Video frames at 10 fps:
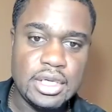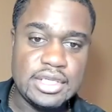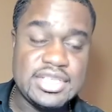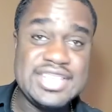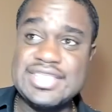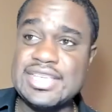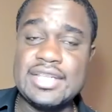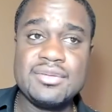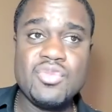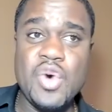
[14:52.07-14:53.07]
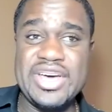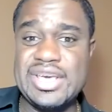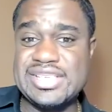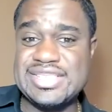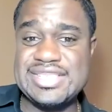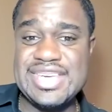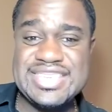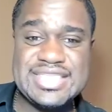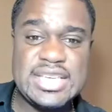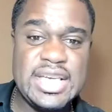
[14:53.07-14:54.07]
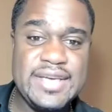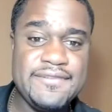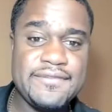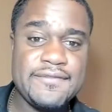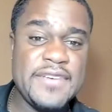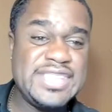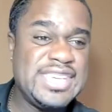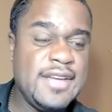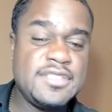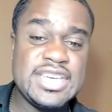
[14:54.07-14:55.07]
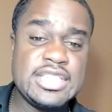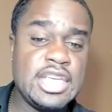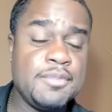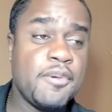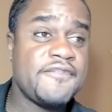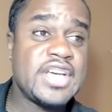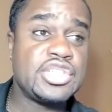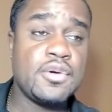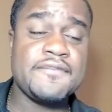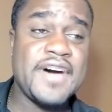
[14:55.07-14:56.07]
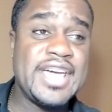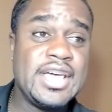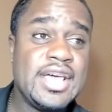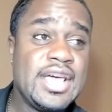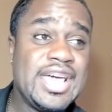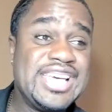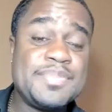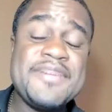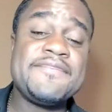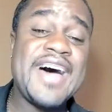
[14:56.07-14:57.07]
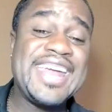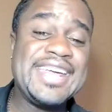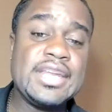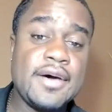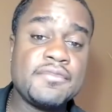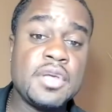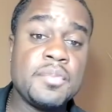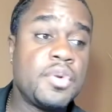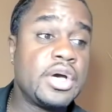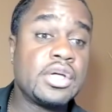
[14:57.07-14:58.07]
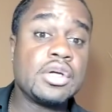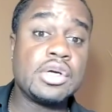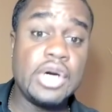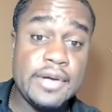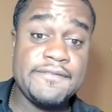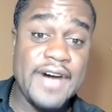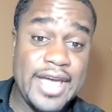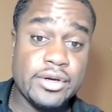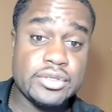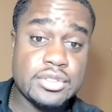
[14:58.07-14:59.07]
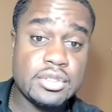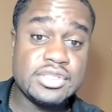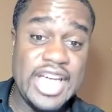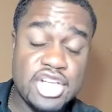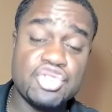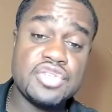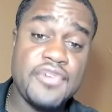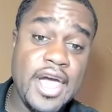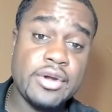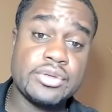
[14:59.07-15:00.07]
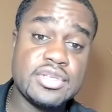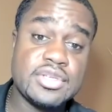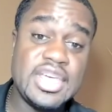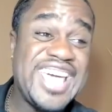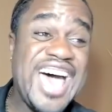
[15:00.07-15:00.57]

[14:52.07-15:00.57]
Since what, his 16th professional fight. He's been fighting nothing but good fighters, dangerous fighters. He